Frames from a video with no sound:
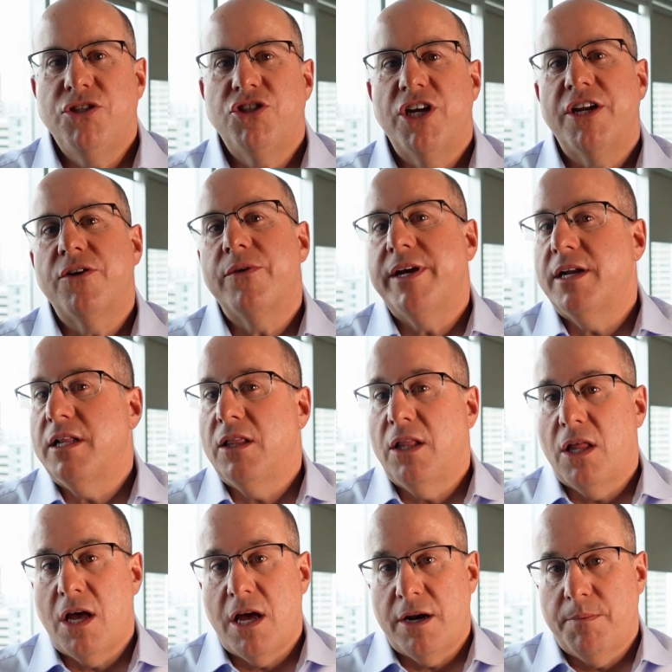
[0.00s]
generate a
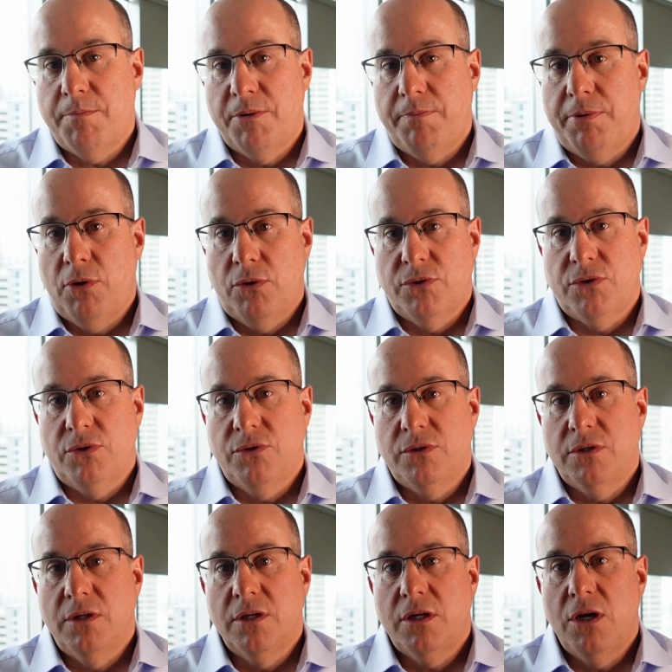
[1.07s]
lot of
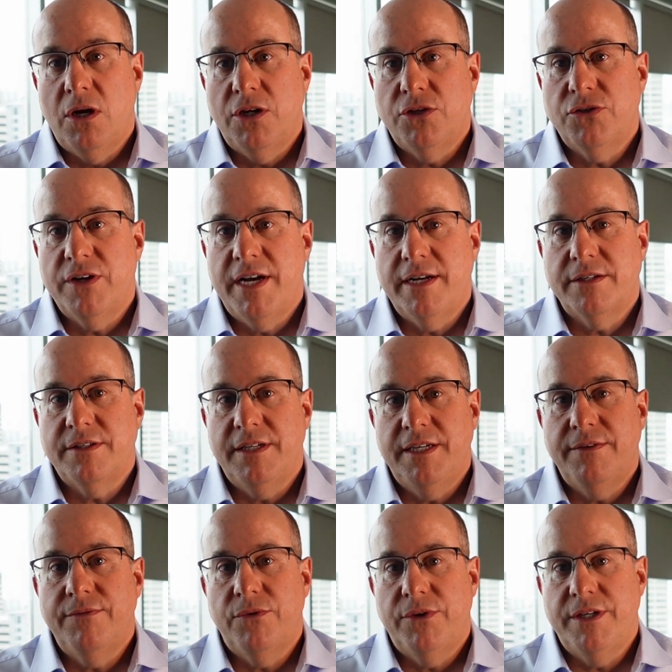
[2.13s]
proposals, contracts,
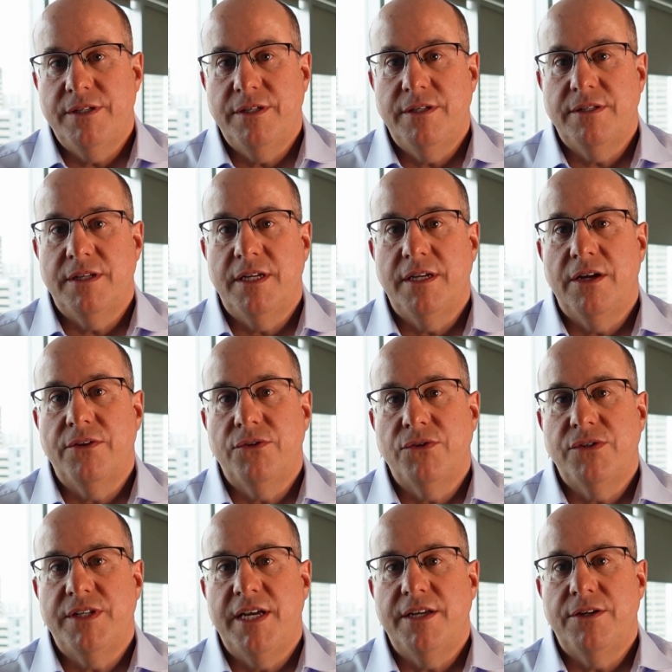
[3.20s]
invoices, and other
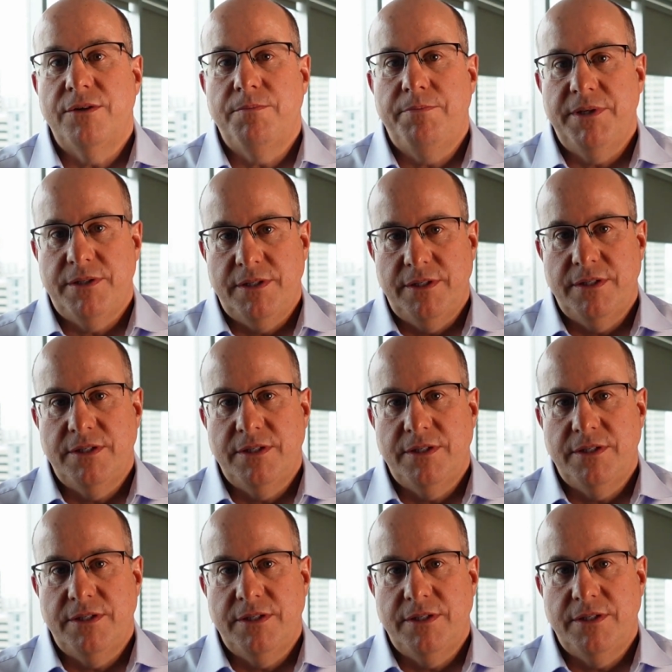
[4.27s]
standard business